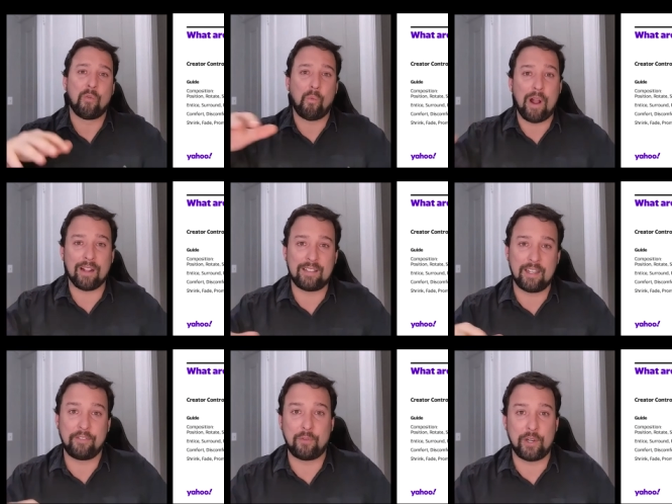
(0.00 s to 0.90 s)

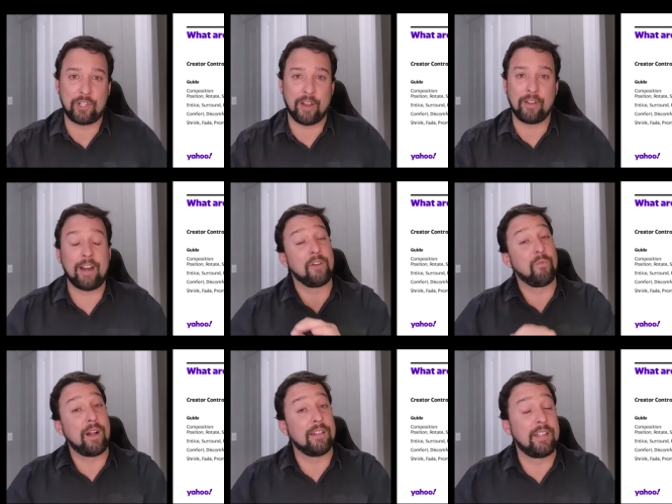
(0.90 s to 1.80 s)
relative to each other and
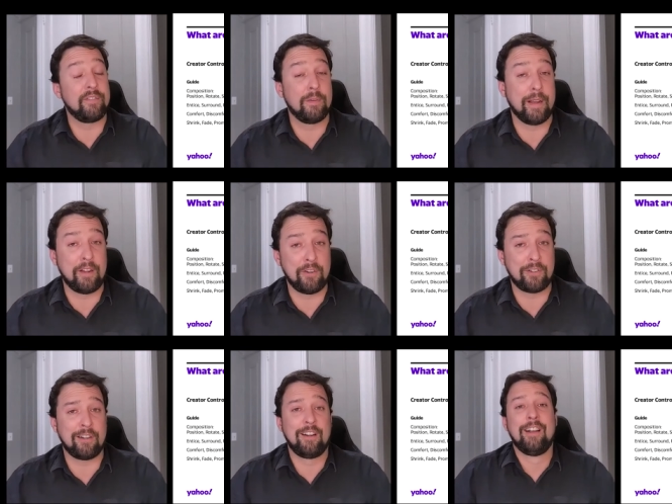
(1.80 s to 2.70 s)
relative to my
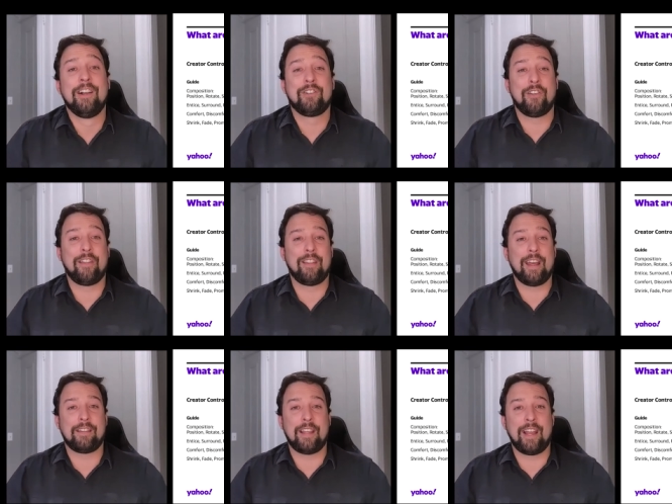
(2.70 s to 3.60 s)
user so
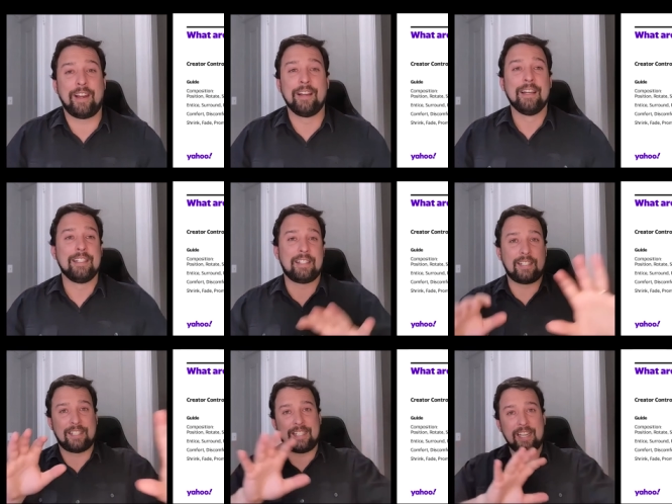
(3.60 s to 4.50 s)
that they
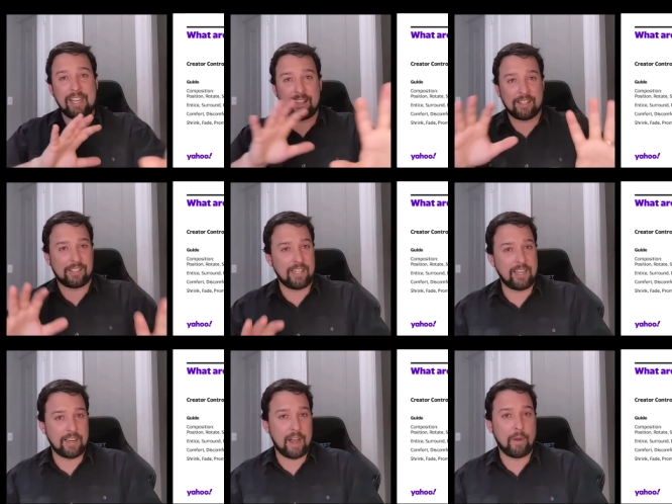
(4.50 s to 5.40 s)
see the
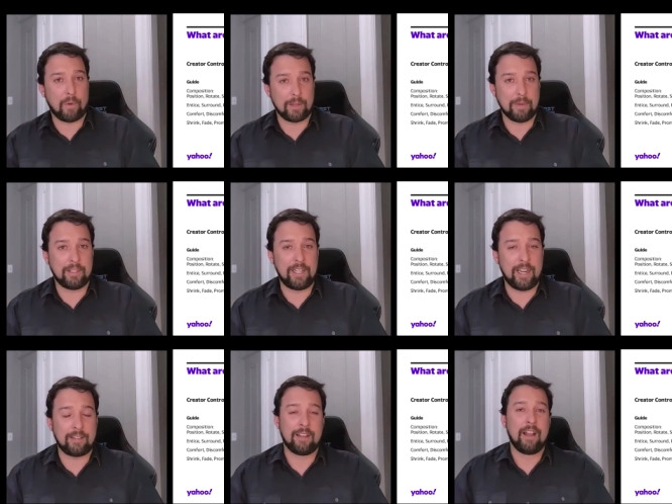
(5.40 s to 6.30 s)
scene how I want them to see
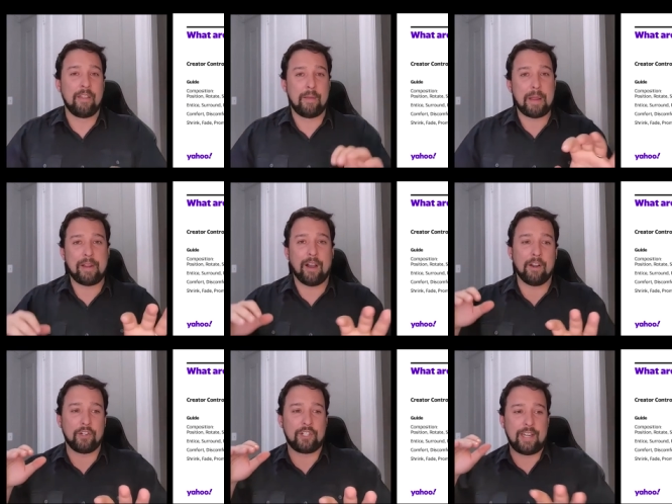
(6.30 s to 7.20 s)
it? They maybe
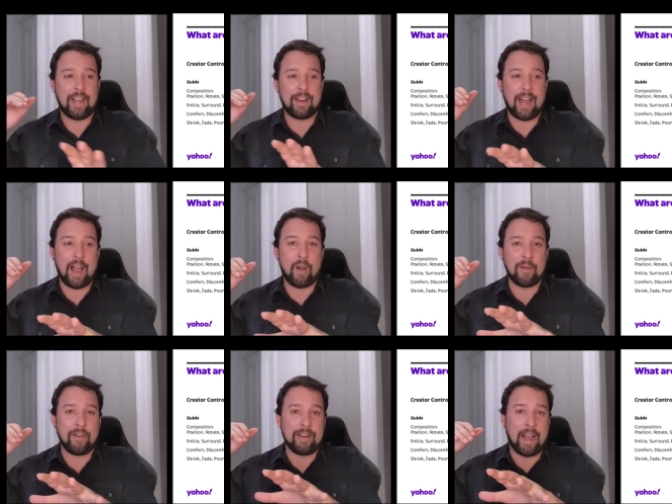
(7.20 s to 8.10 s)
understand how
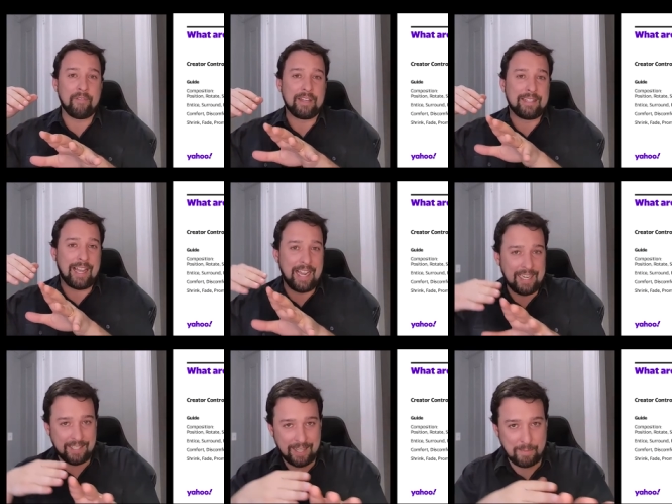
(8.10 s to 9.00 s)
I've
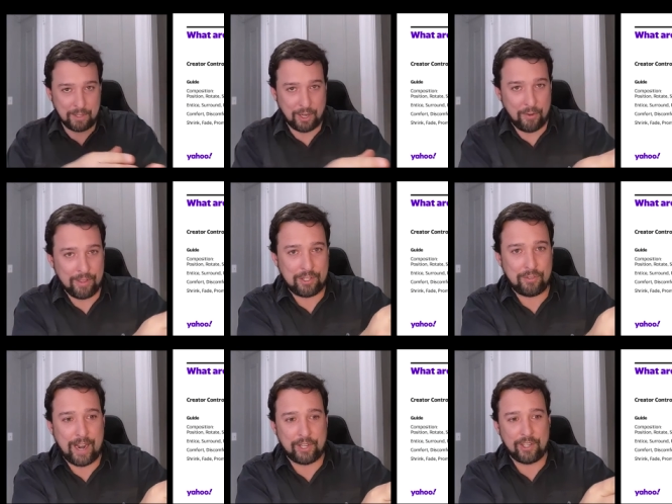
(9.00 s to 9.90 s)
enticed them to go this
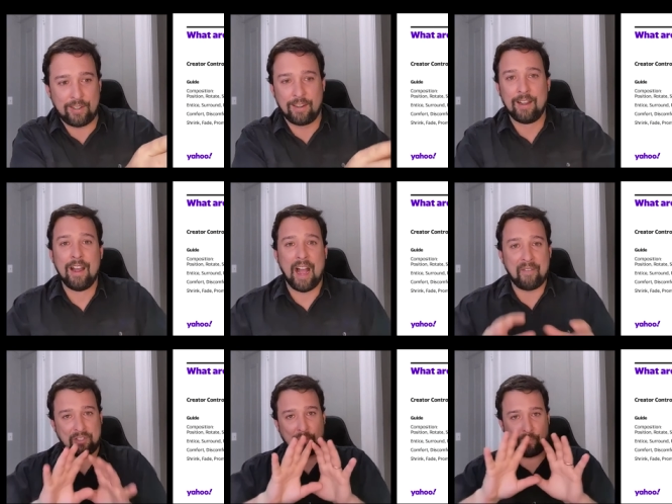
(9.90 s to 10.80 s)
direction.
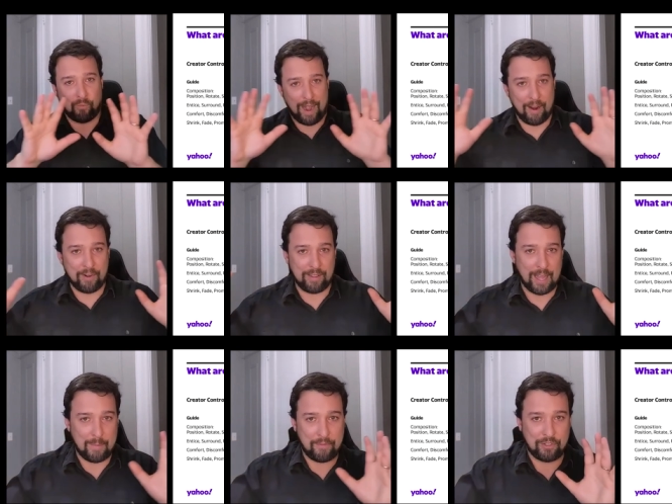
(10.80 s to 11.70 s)
I've surrounded
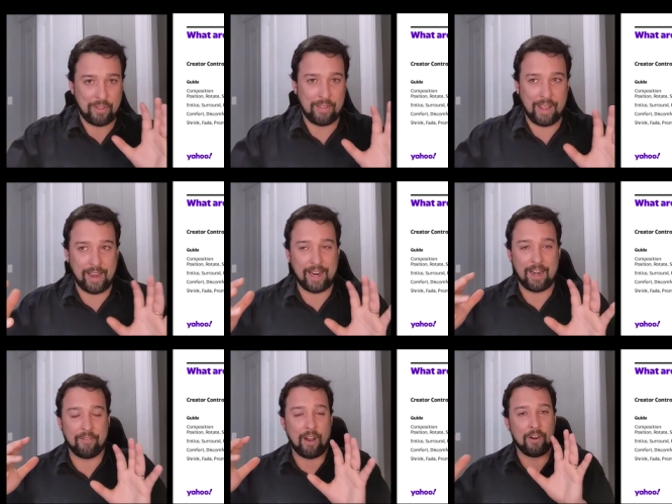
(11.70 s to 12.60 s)
them so that they kind
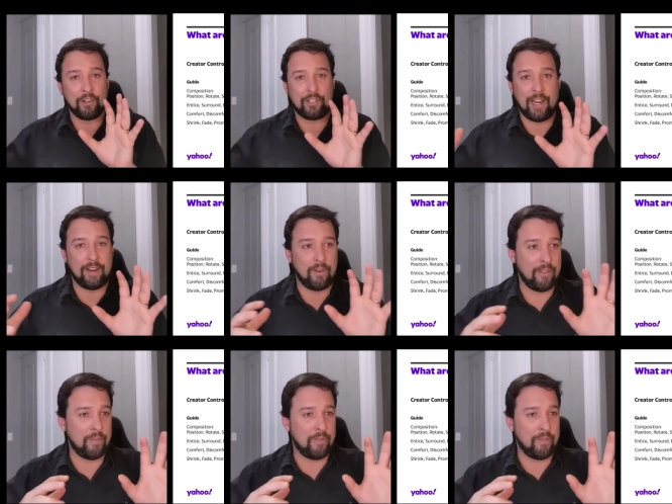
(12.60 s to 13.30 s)
of understand